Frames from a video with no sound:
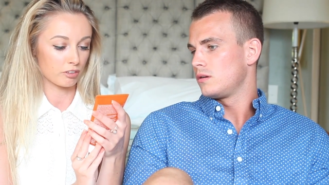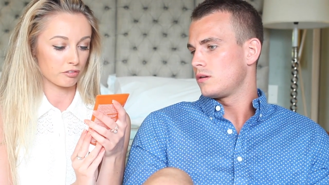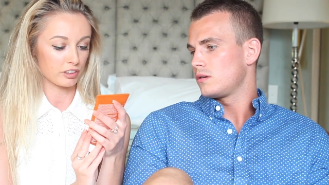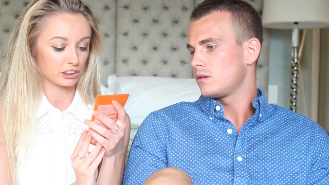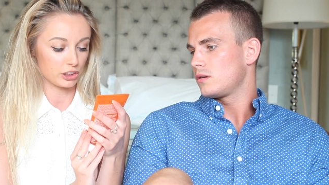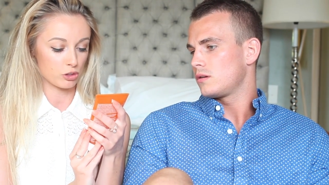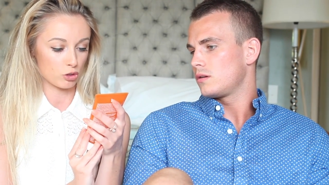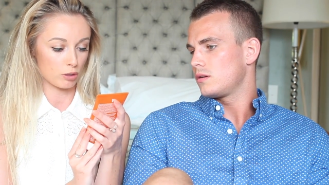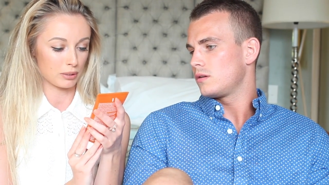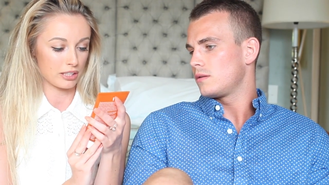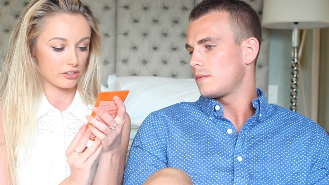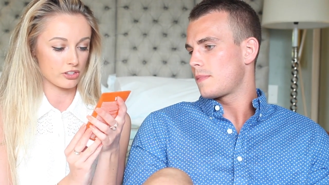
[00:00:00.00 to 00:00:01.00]
Speaker 1: refreshing
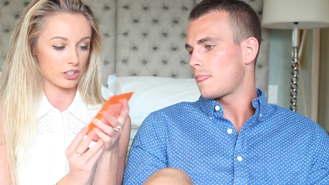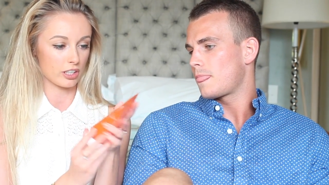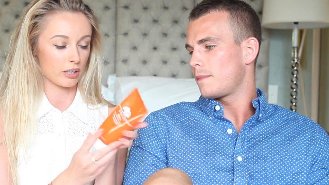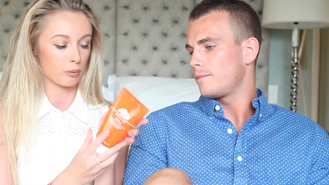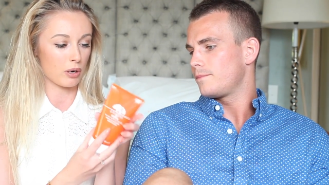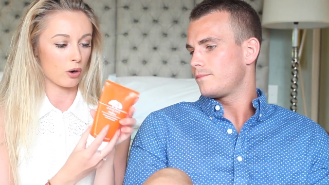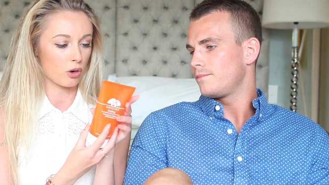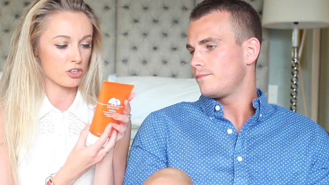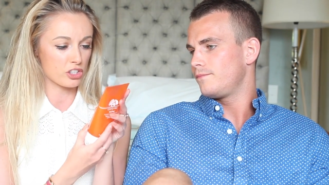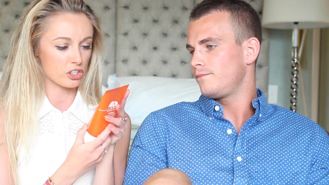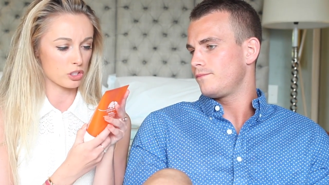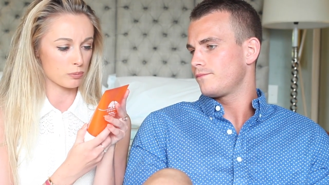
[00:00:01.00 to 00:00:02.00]
scrub cleanser. Well,
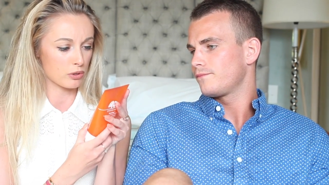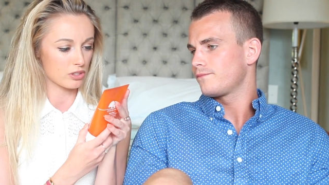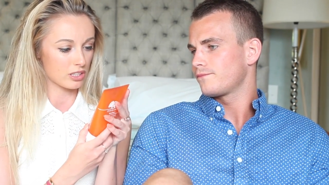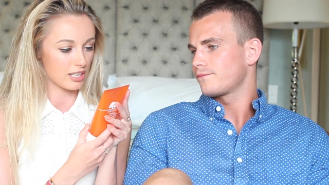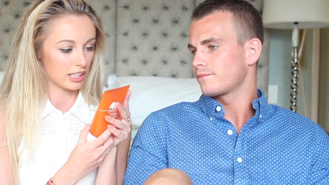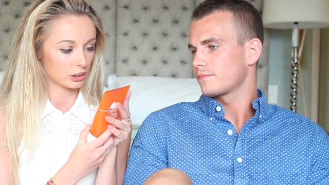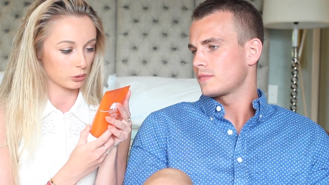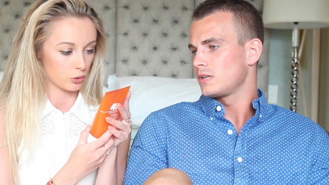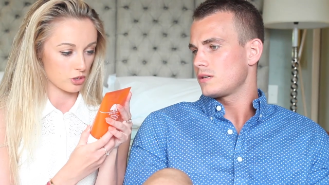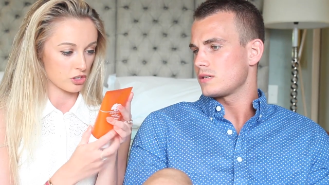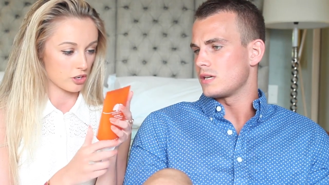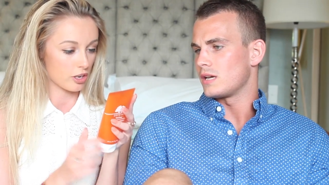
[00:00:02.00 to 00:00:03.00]
Origins is mostly natural,
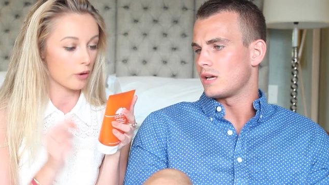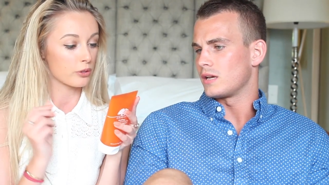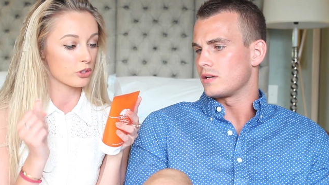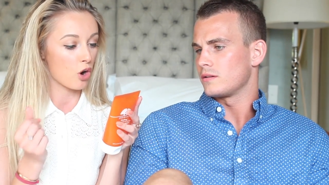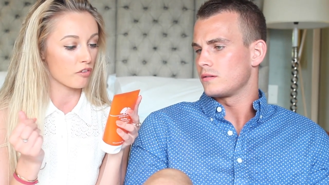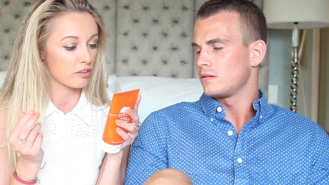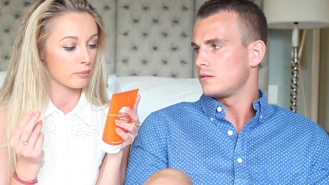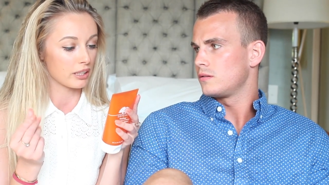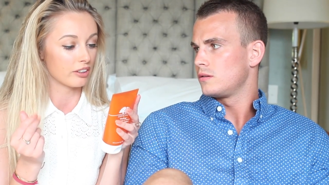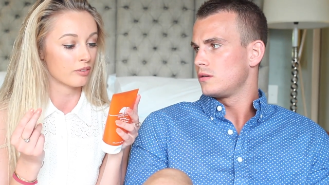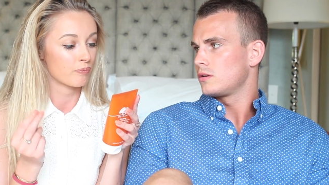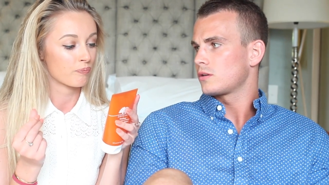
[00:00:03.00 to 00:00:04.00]
so yeah. oh, it's coffee
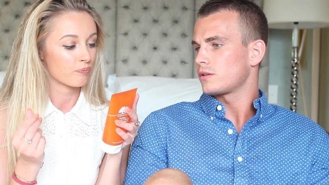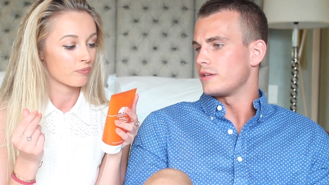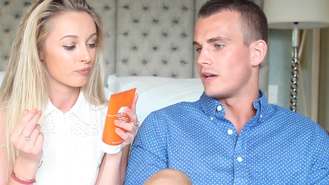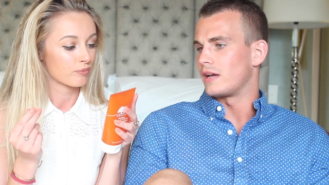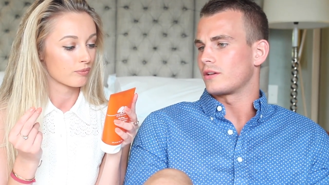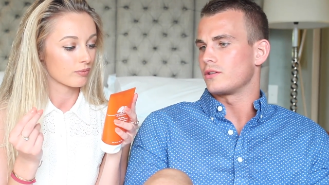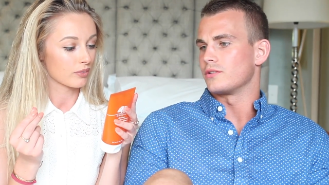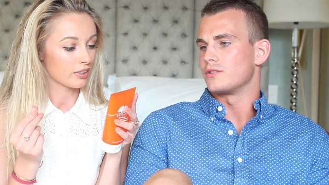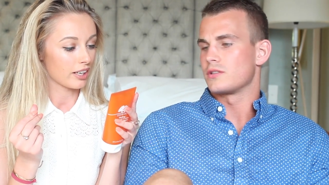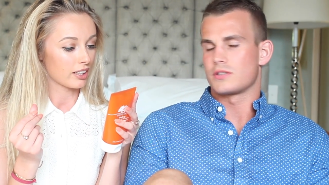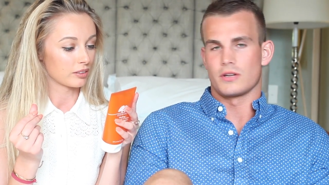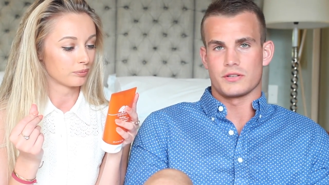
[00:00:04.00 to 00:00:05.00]
bean.
Speaker 2: Yeah, good.
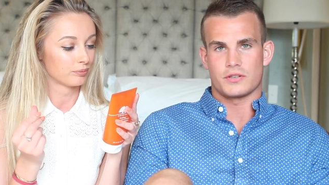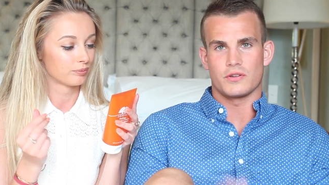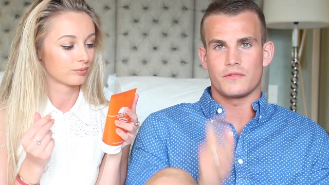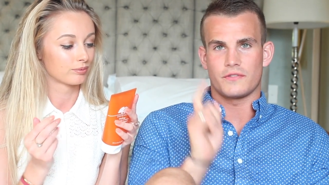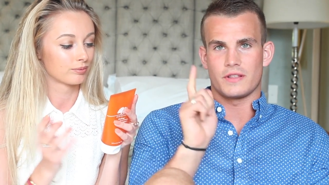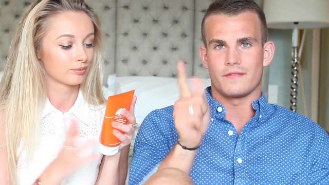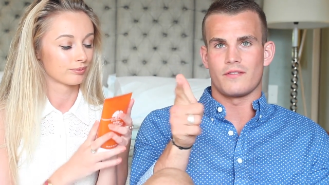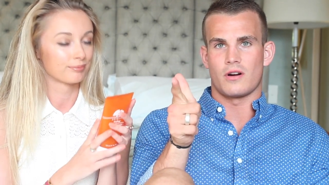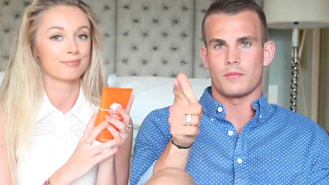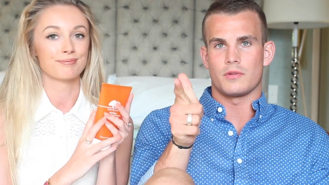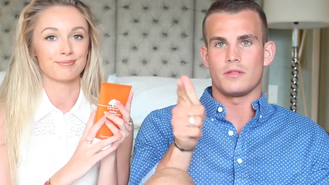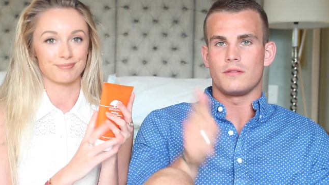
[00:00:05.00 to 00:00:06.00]
Yeah. So it's good for the
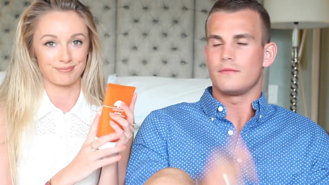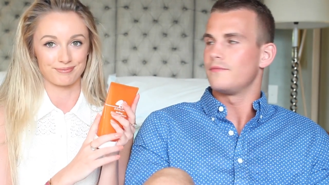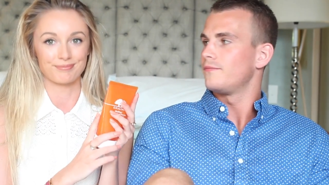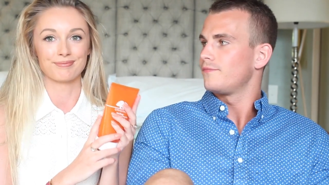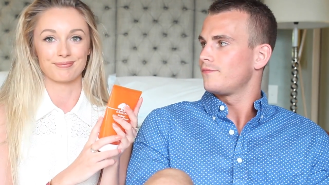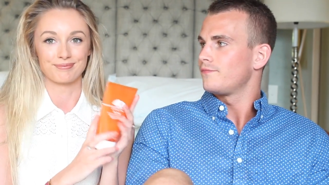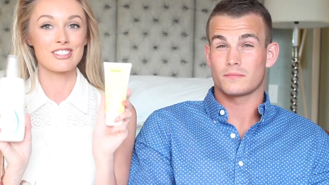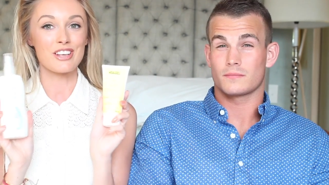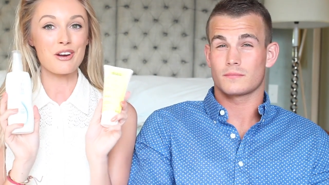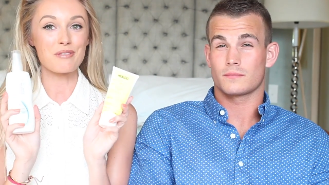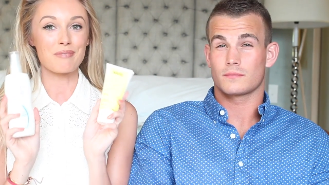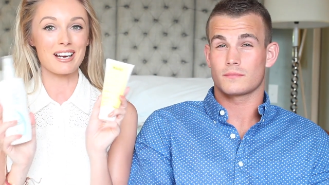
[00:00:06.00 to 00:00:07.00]
environment.
Speaker 1: Mm -hmm.
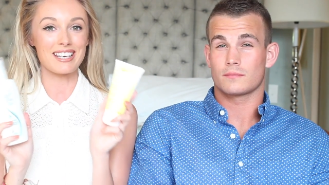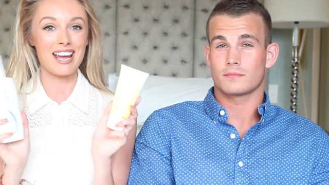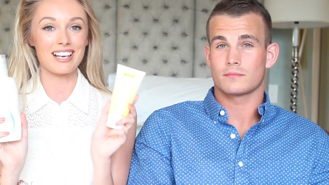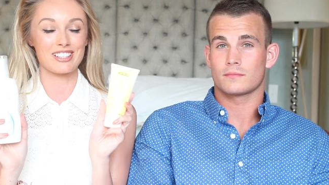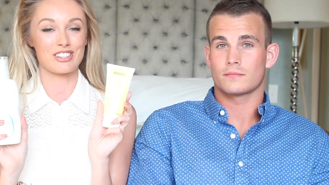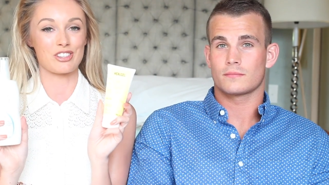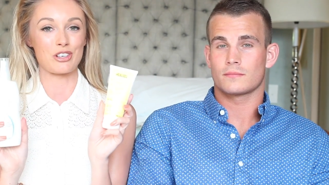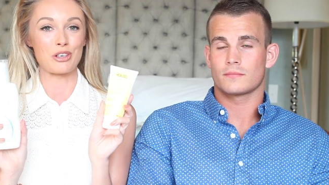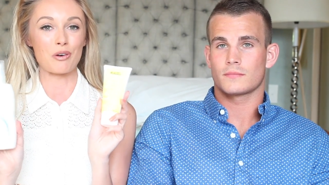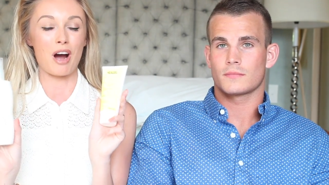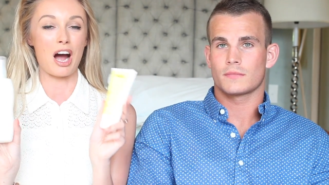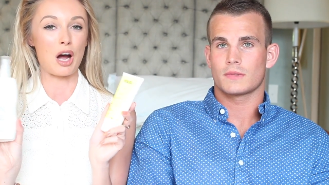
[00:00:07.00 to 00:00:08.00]
So my next
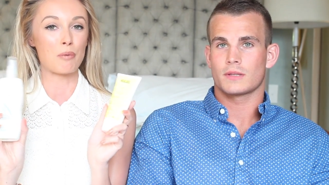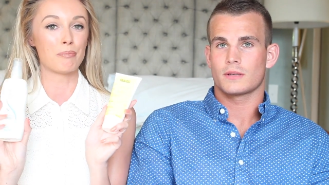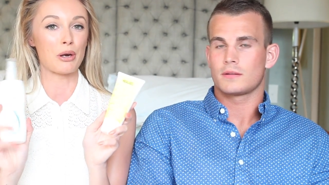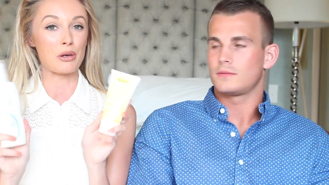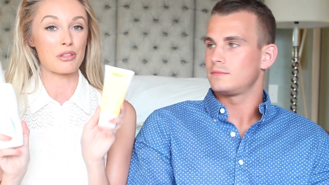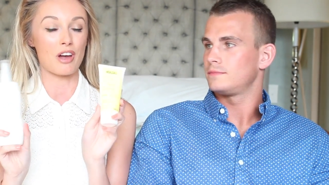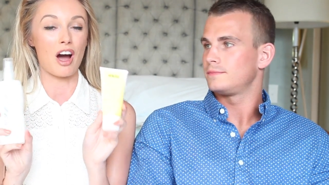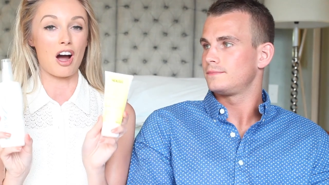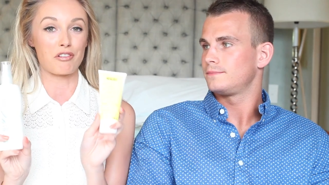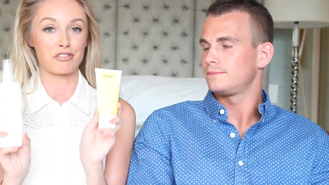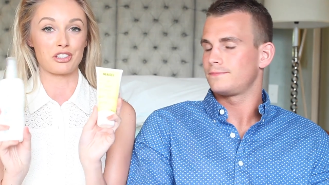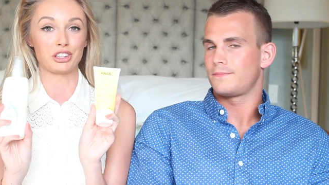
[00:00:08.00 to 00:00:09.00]
two are both
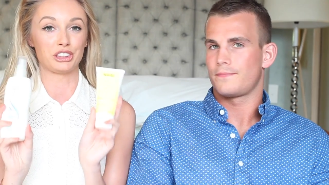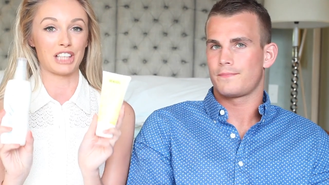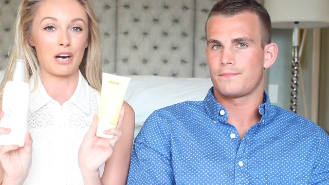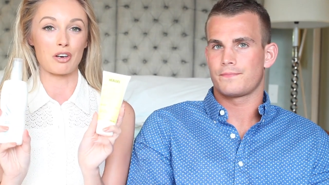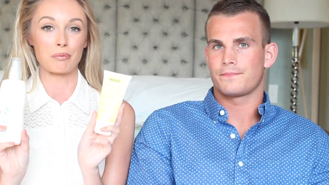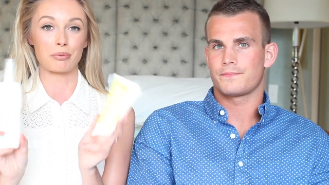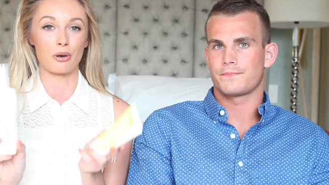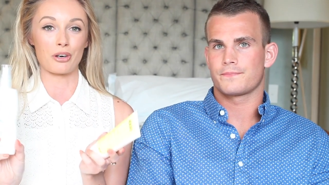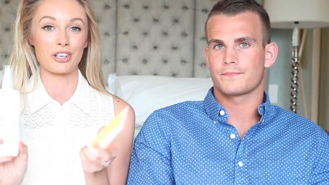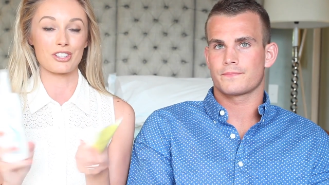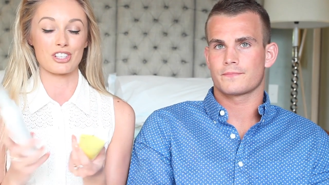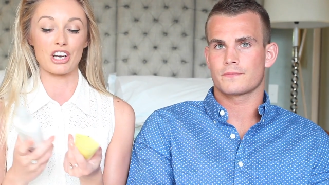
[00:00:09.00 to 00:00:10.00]
after shower
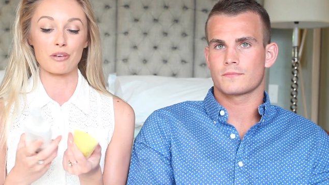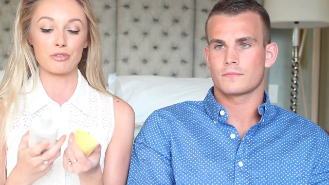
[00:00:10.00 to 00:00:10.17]
products and